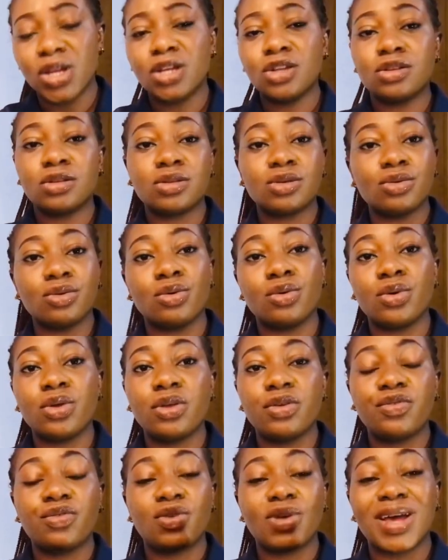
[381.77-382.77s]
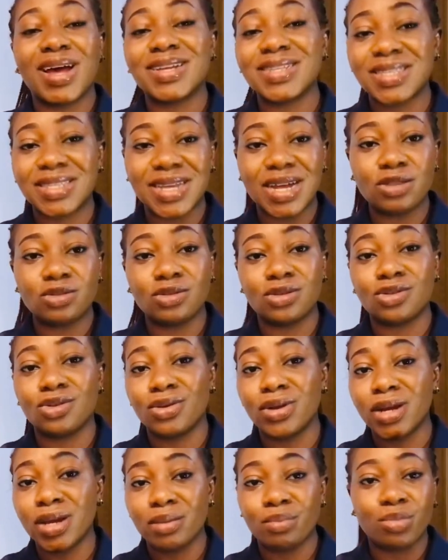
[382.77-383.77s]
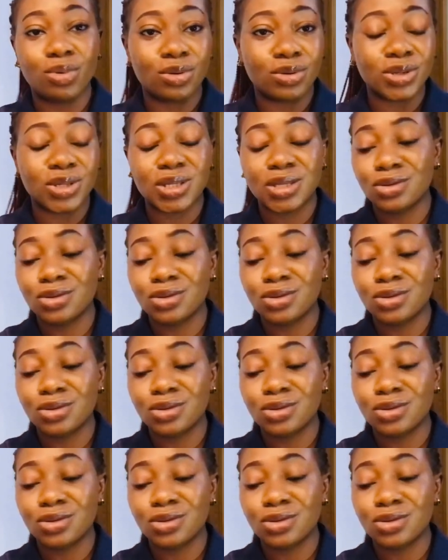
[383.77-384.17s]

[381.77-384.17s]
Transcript: So if you can start with your neighbors,